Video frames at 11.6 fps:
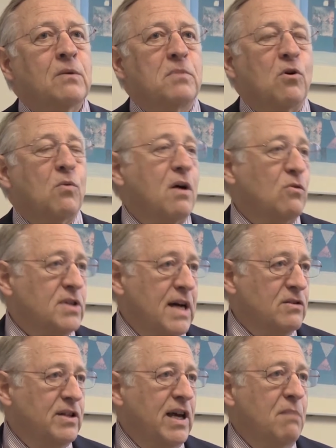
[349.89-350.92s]
Bill
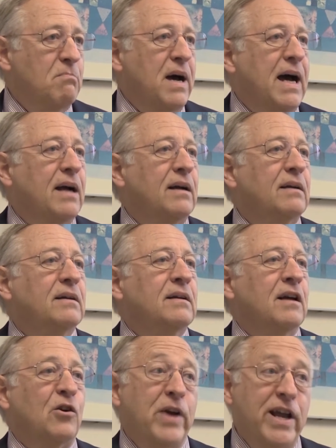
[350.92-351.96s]
Ruckelshaus came back,
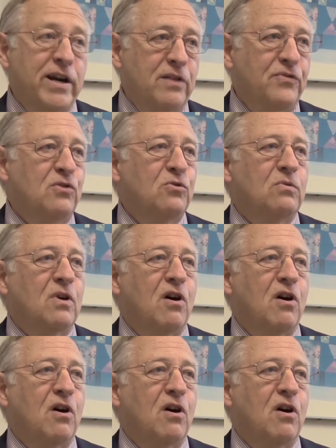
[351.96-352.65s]
created a few